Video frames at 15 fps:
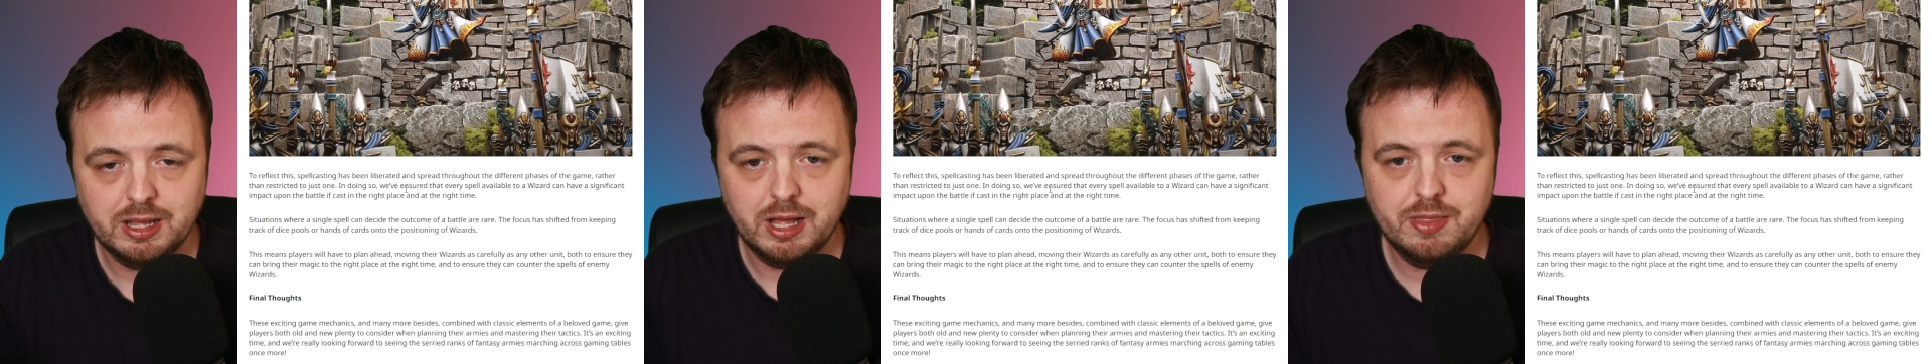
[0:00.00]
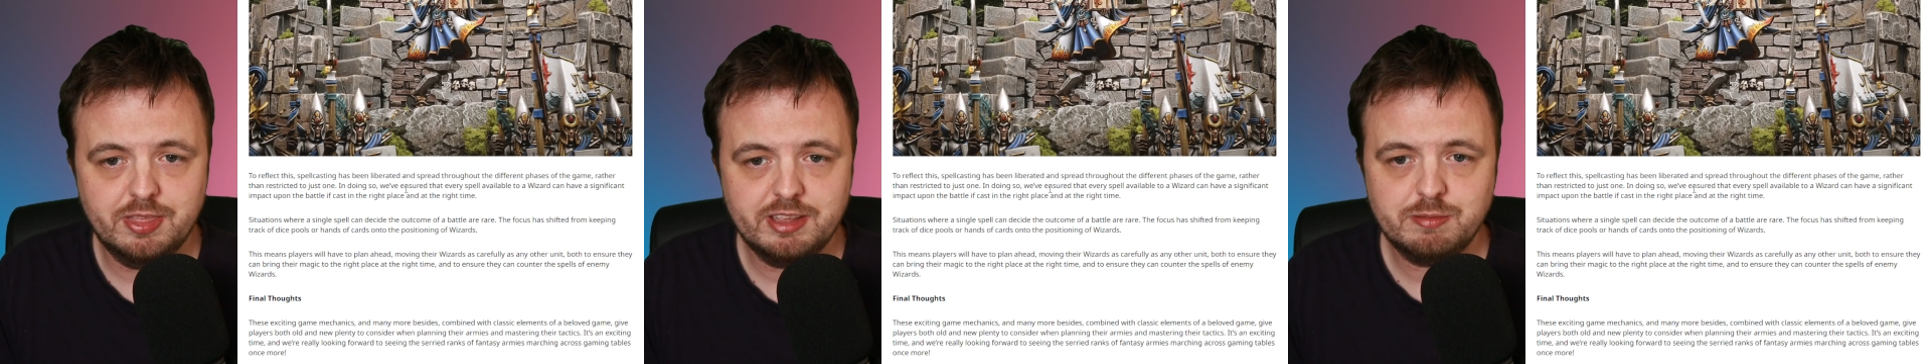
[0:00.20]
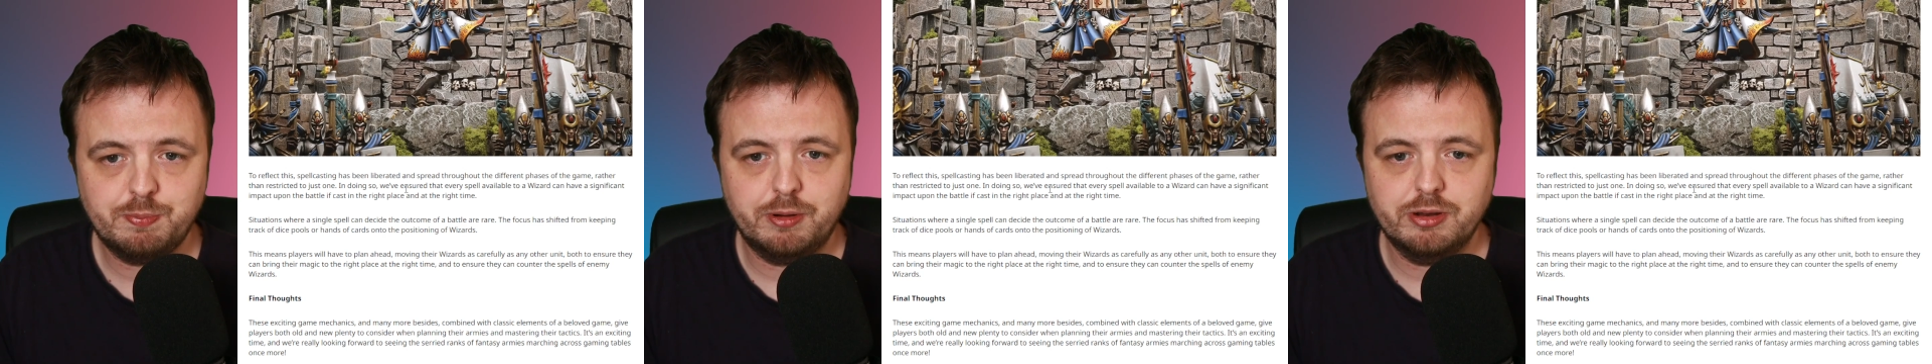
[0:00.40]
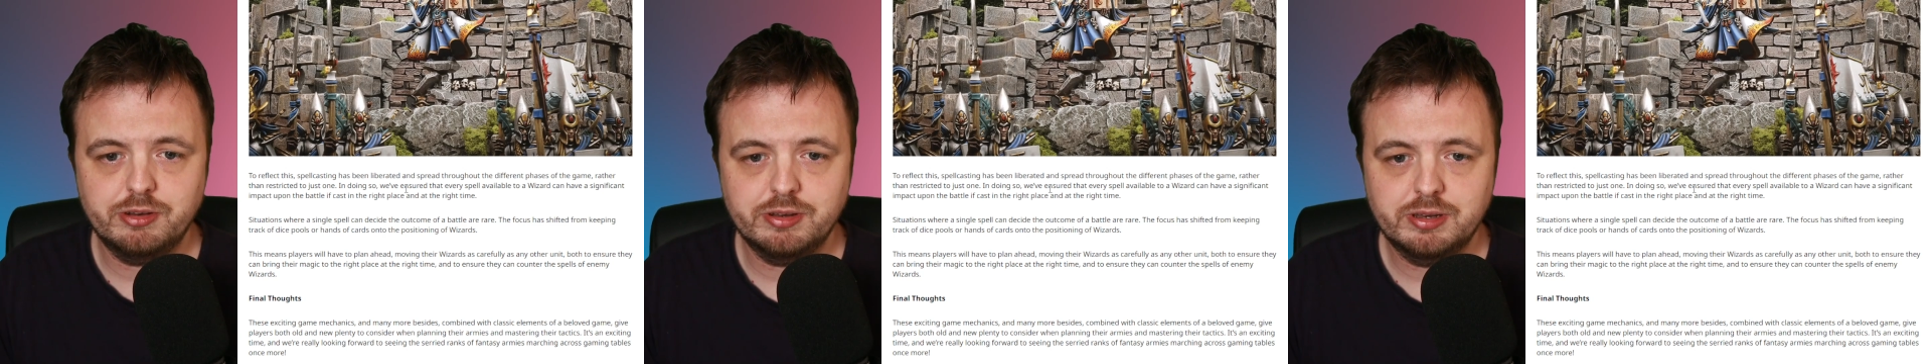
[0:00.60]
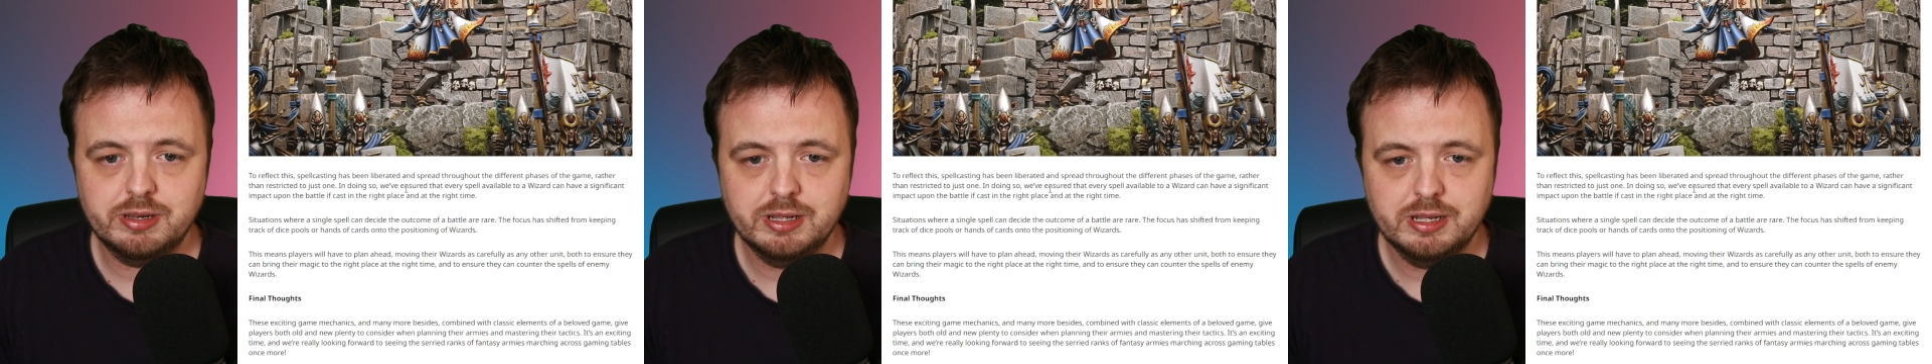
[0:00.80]
at this
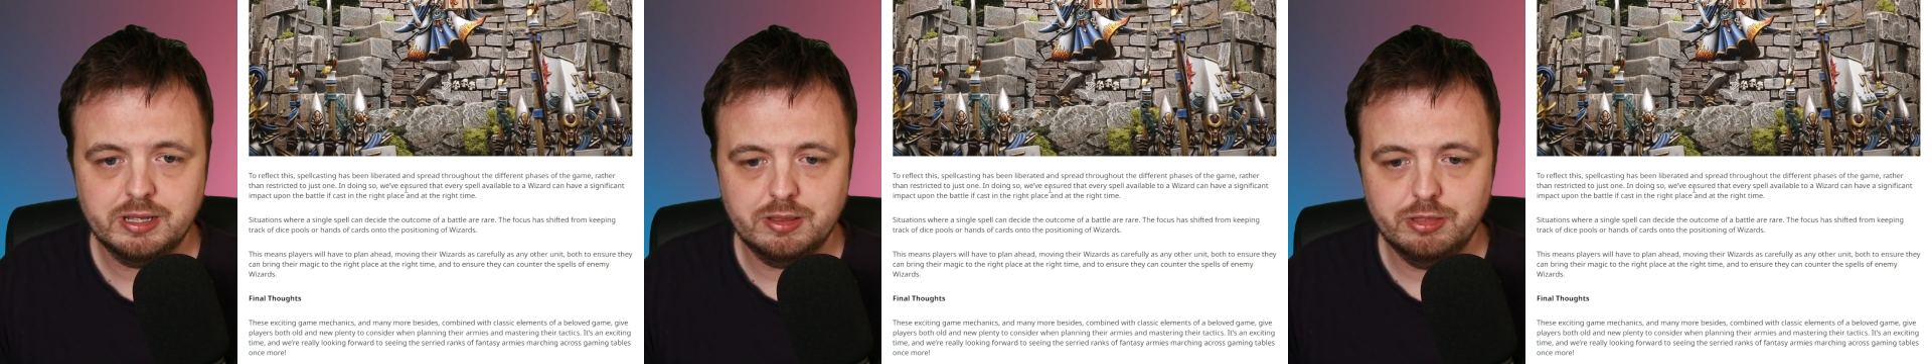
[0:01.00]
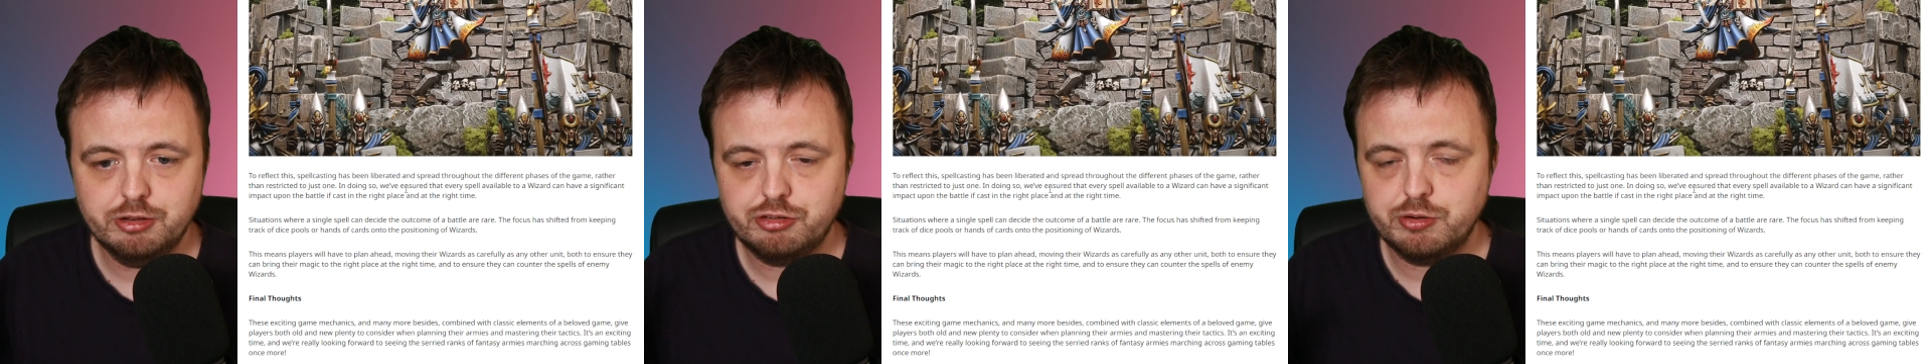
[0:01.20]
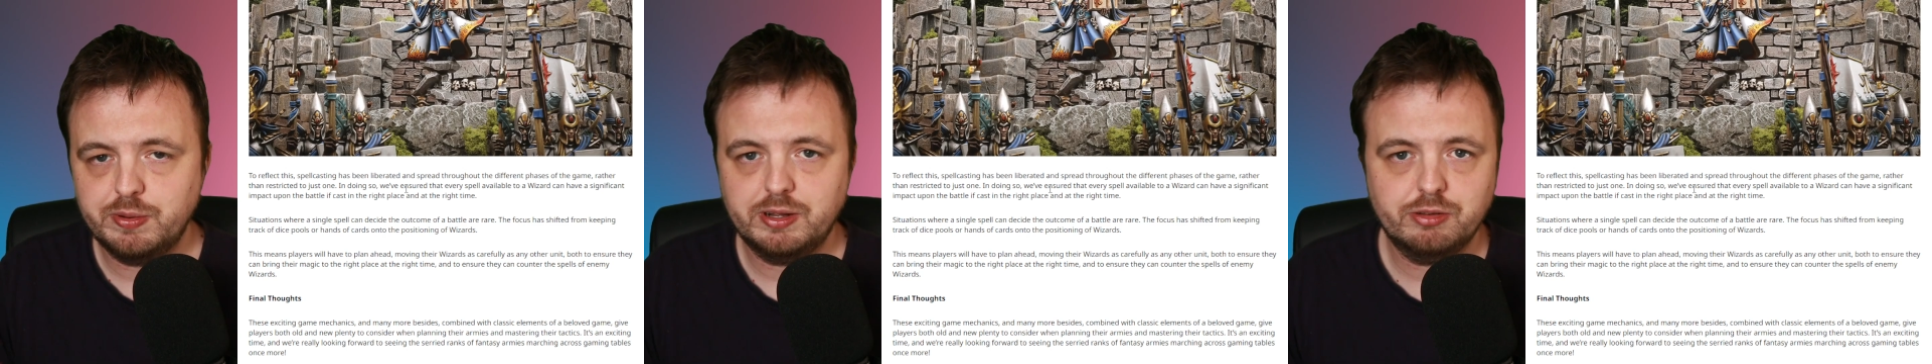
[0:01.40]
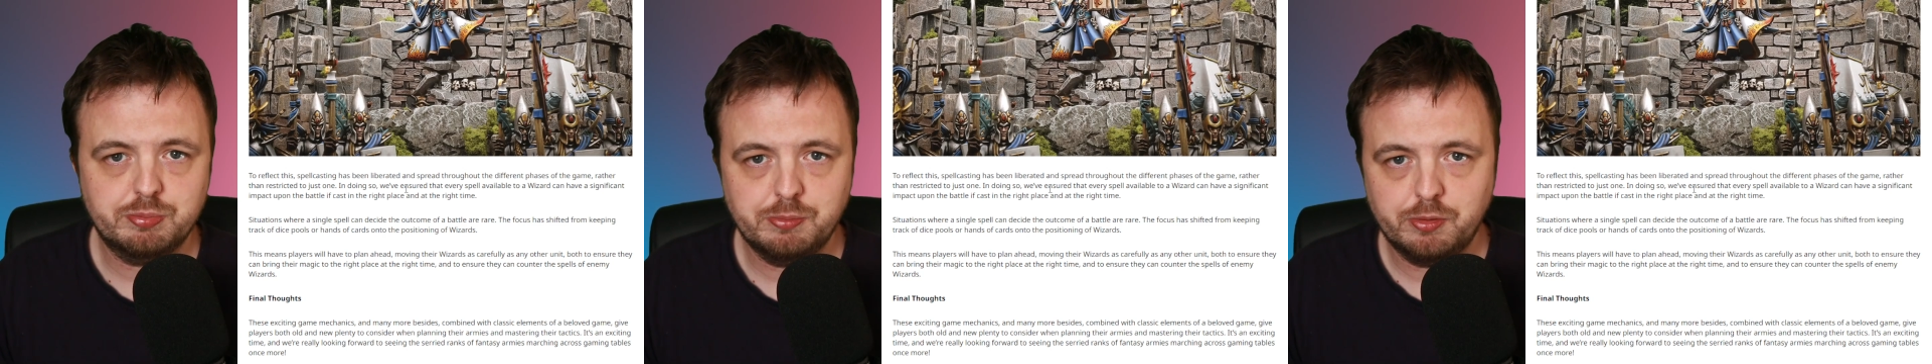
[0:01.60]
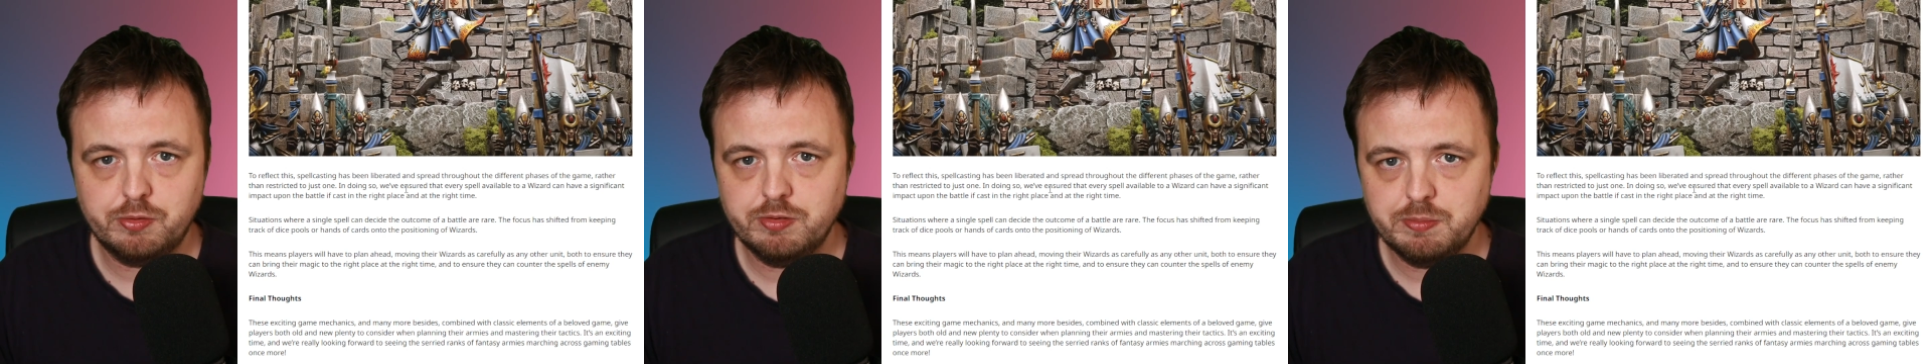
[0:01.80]
point, they're showing us
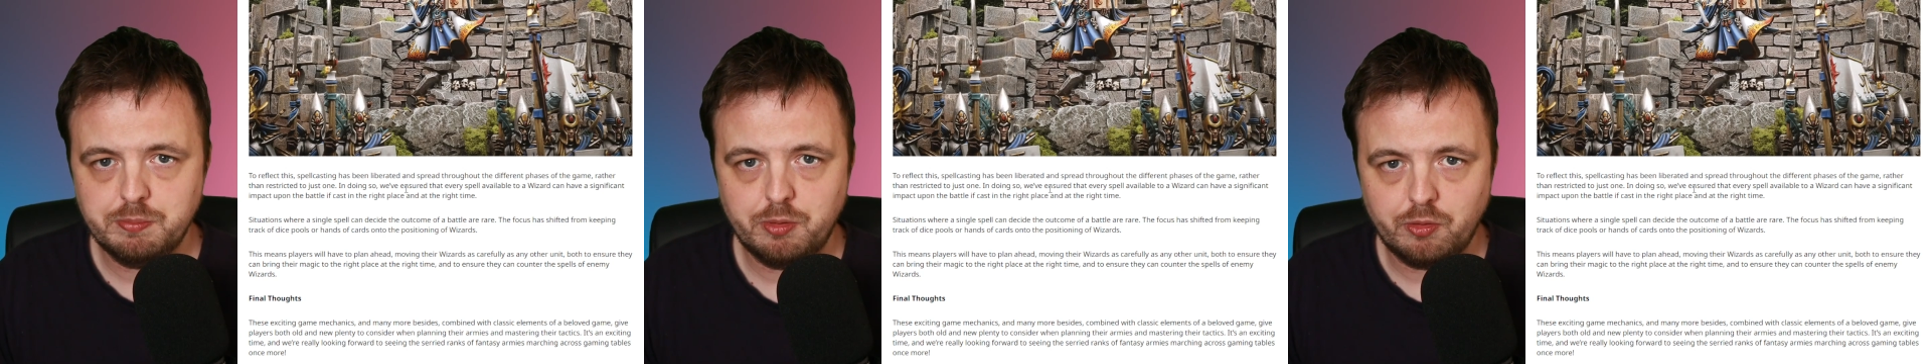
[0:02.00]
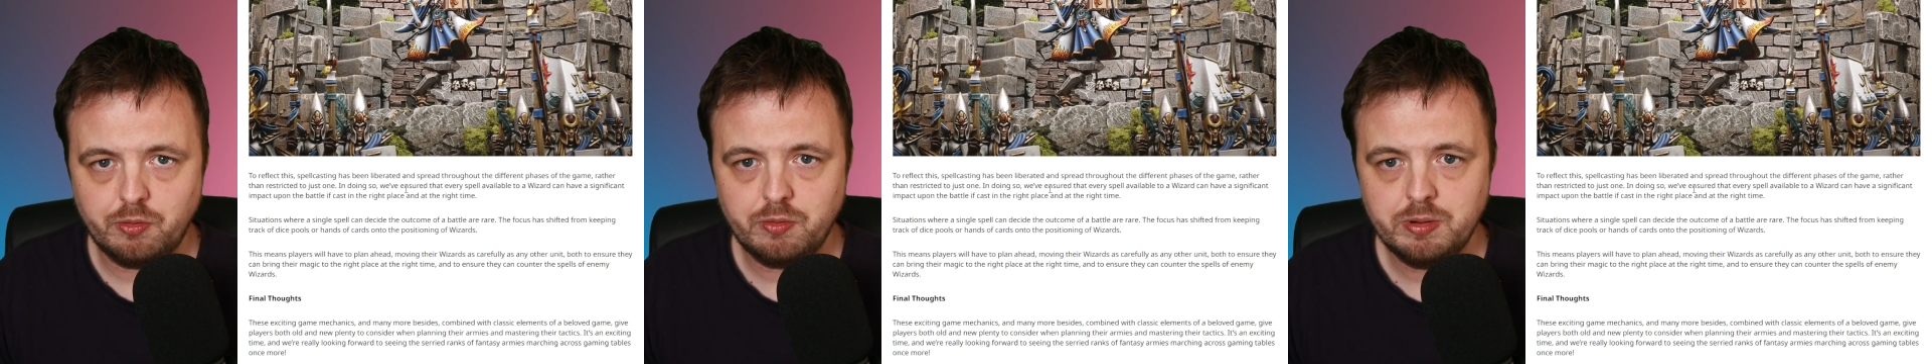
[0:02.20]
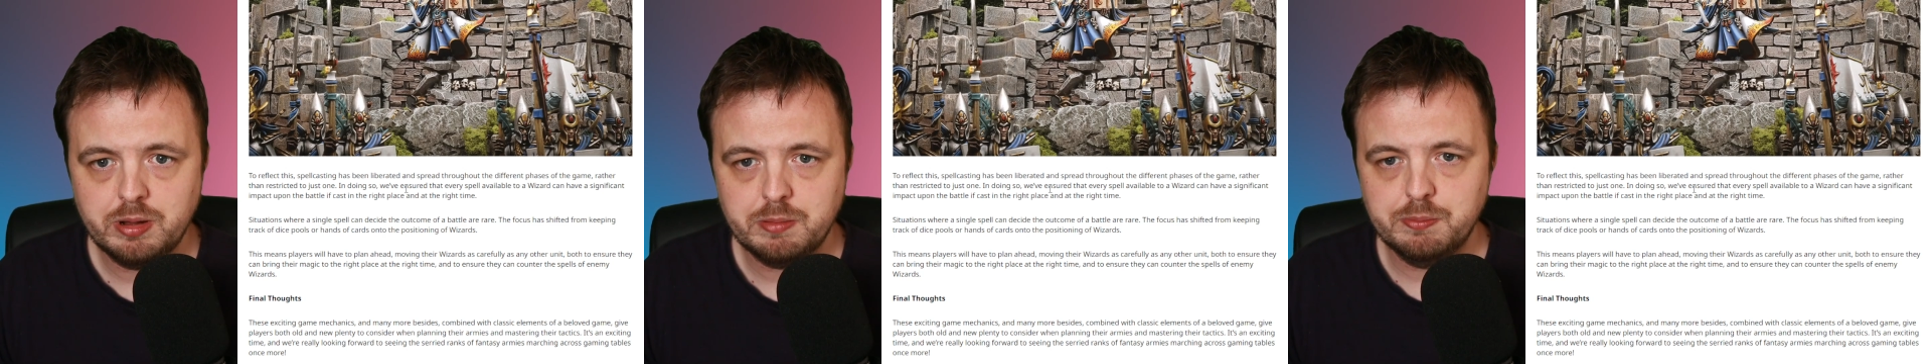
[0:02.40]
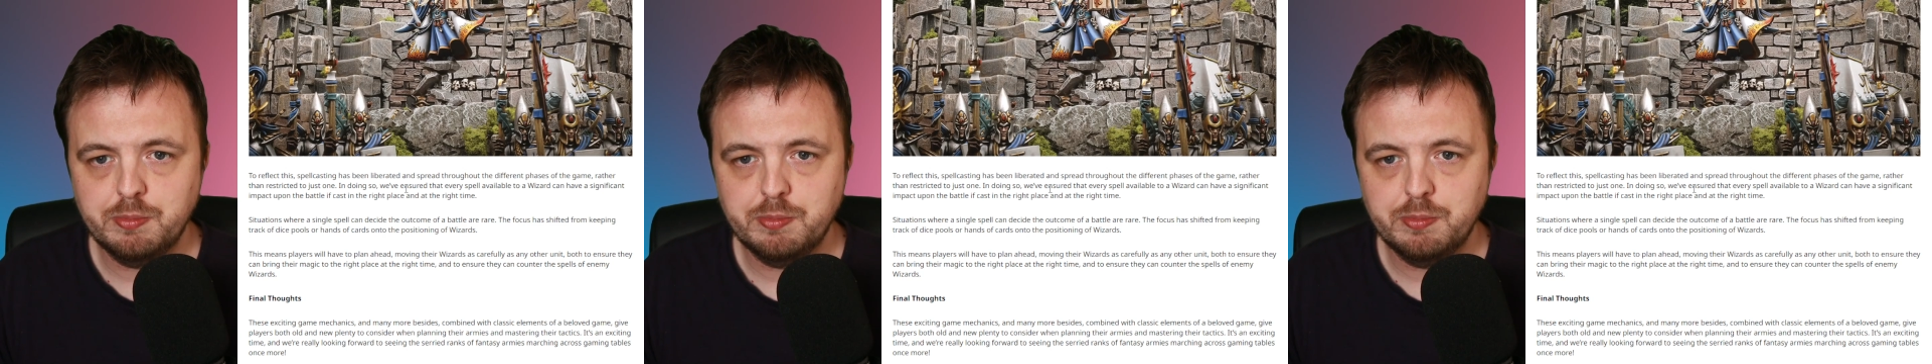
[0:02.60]
more and more